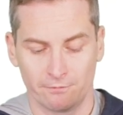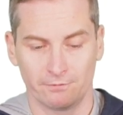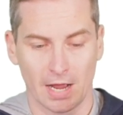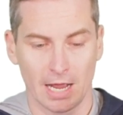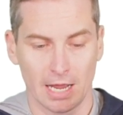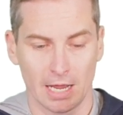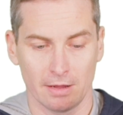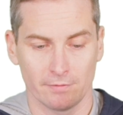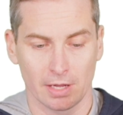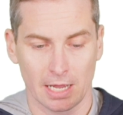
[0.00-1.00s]

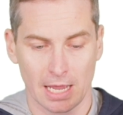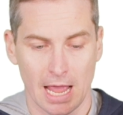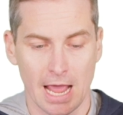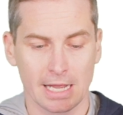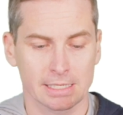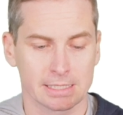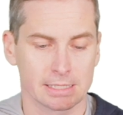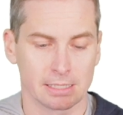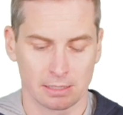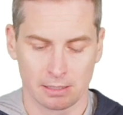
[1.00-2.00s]

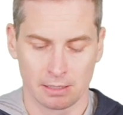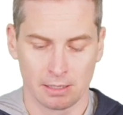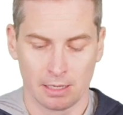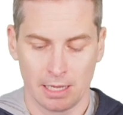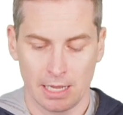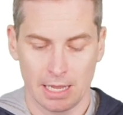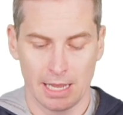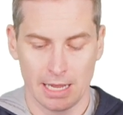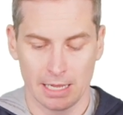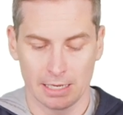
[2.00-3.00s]
5X
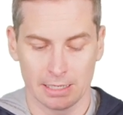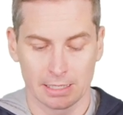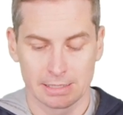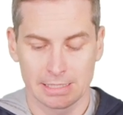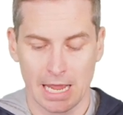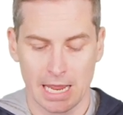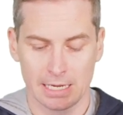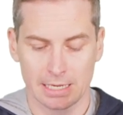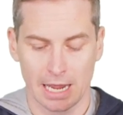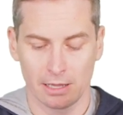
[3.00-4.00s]
and
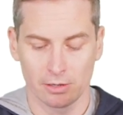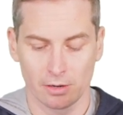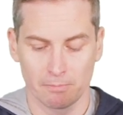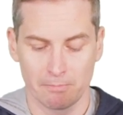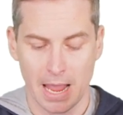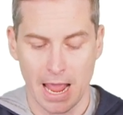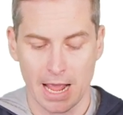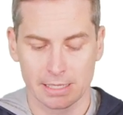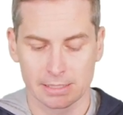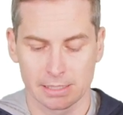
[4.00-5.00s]
$10
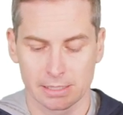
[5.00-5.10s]
max